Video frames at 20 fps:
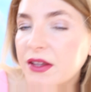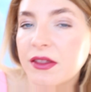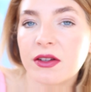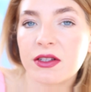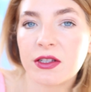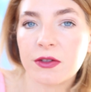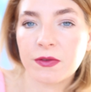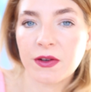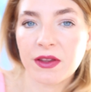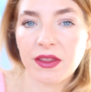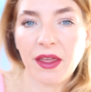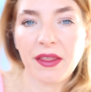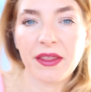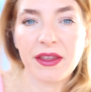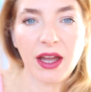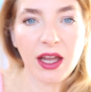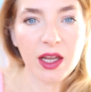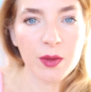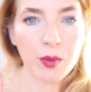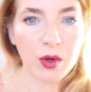they're different than
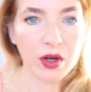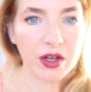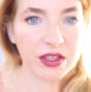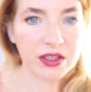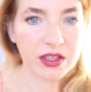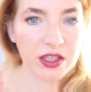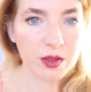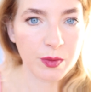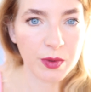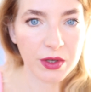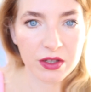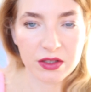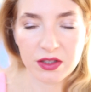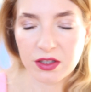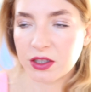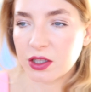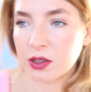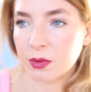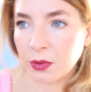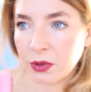the eye polishes because
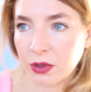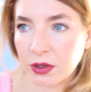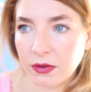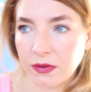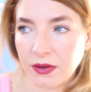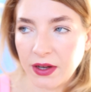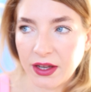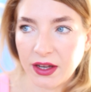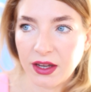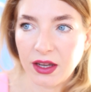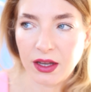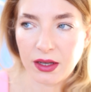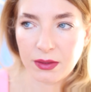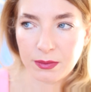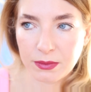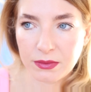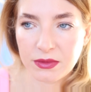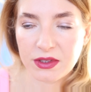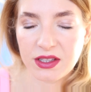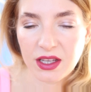this is more of like a
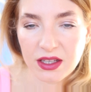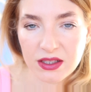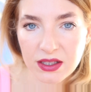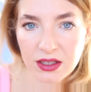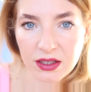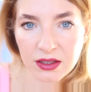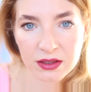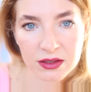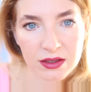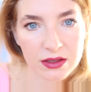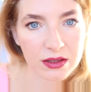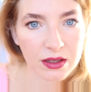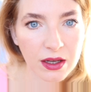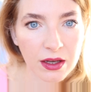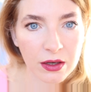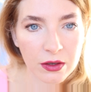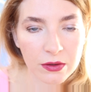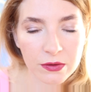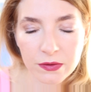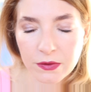setting
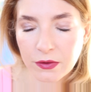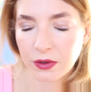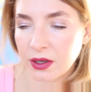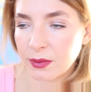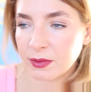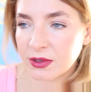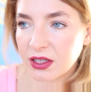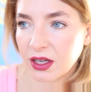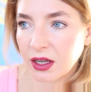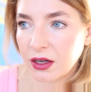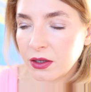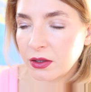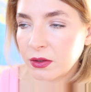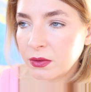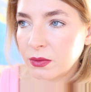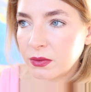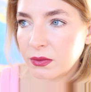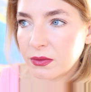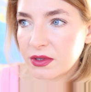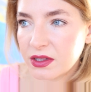style of cream
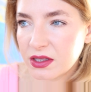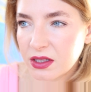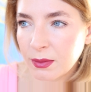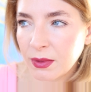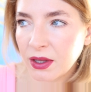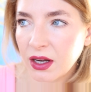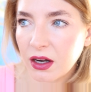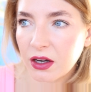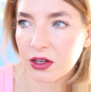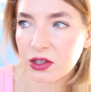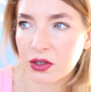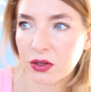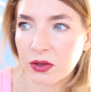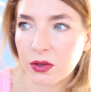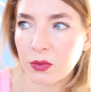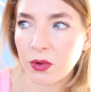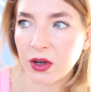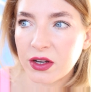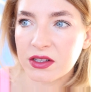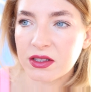shadow, similar to
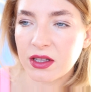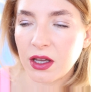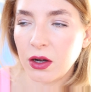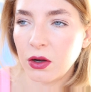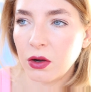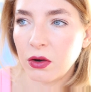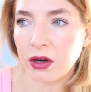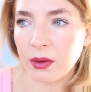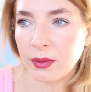the ones that Laura